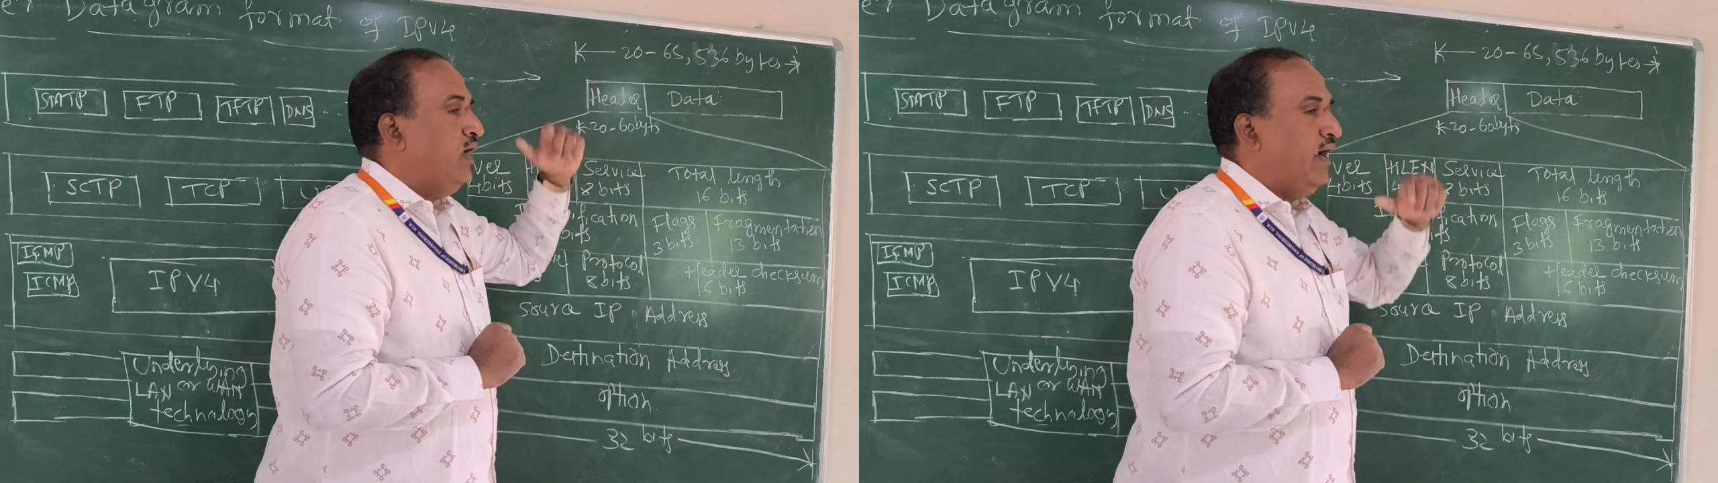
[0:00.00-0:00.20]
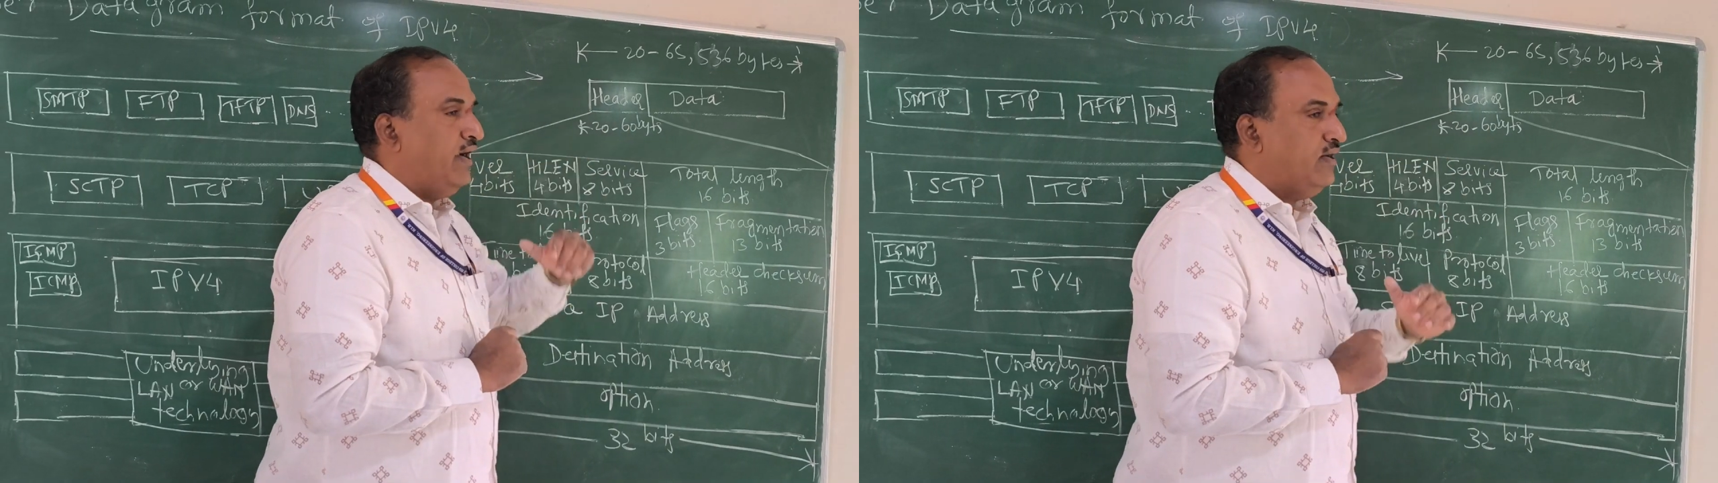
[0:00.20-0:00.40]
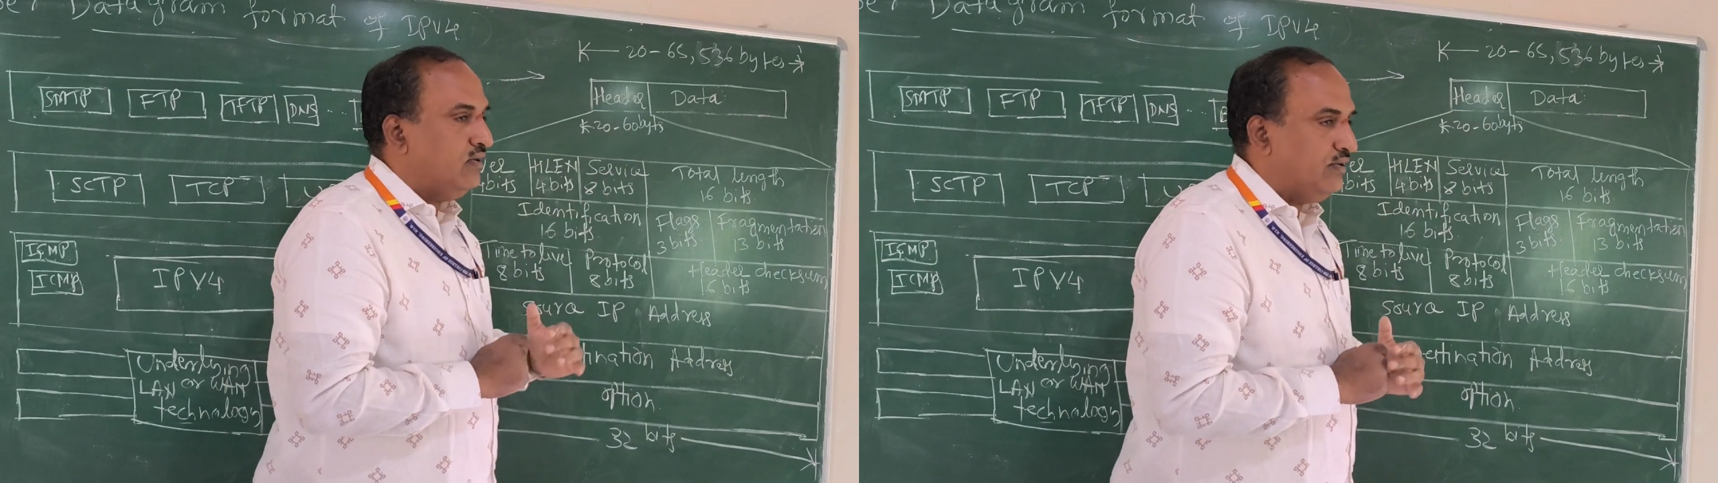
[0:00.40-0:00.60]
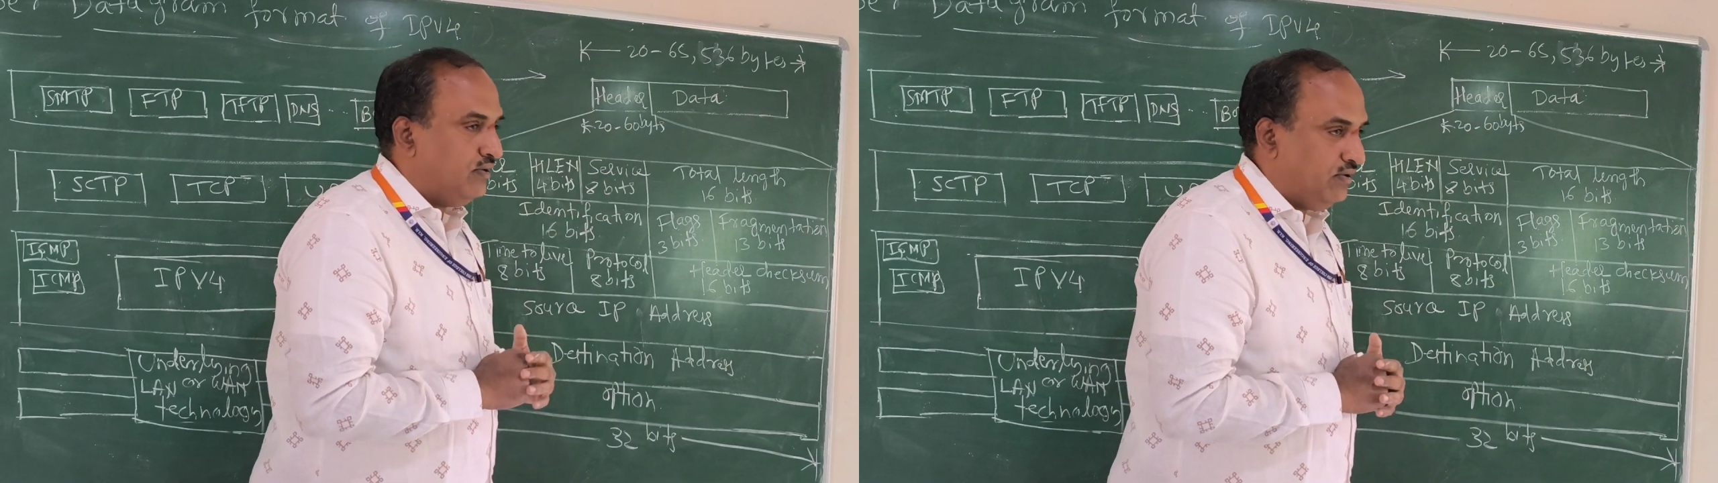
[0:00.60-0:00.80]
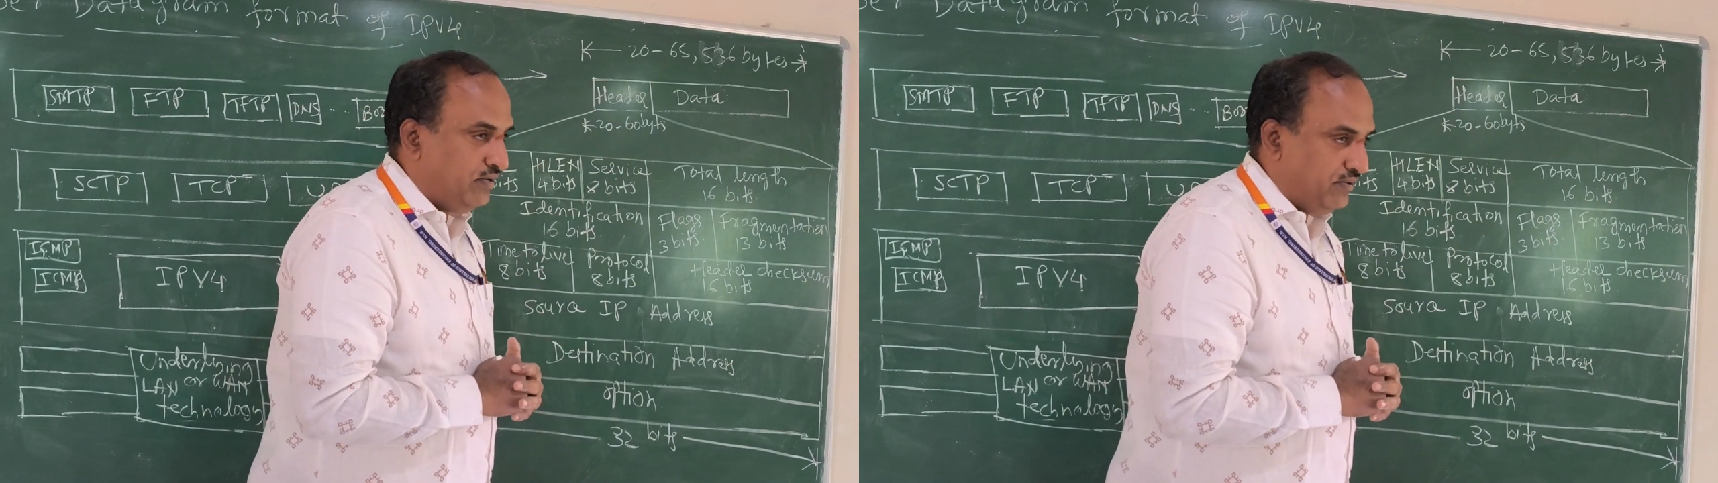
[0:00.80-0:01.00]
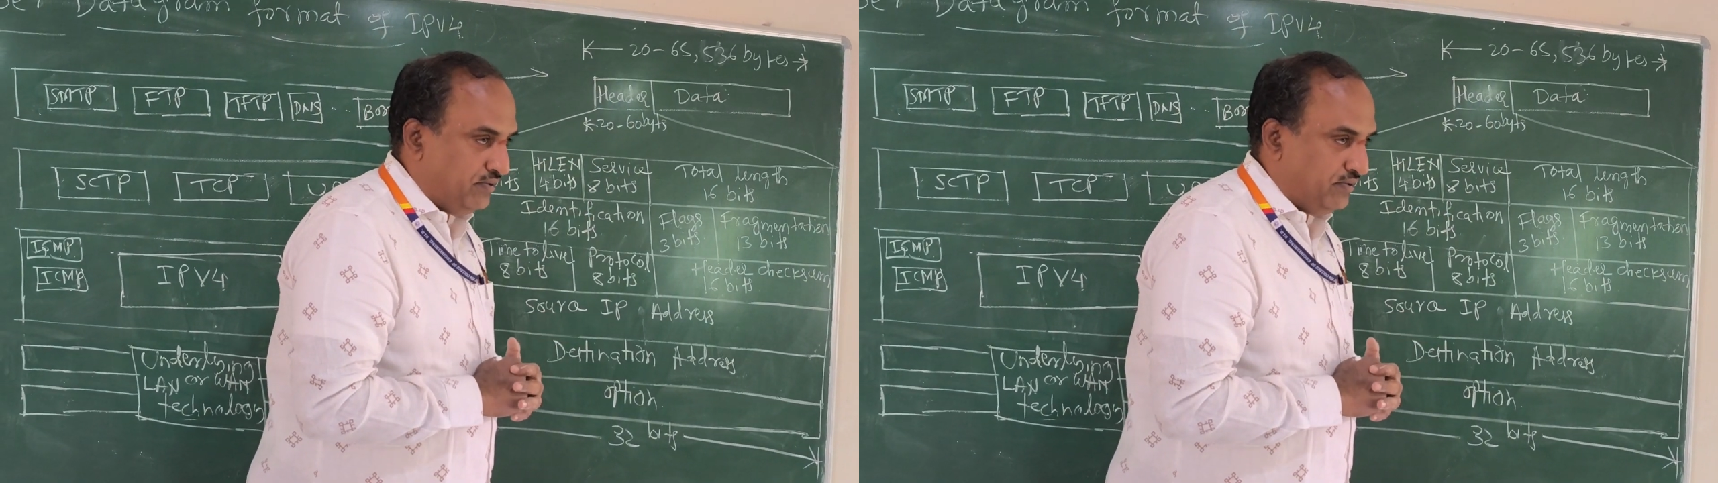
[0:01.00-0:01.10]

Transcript: header.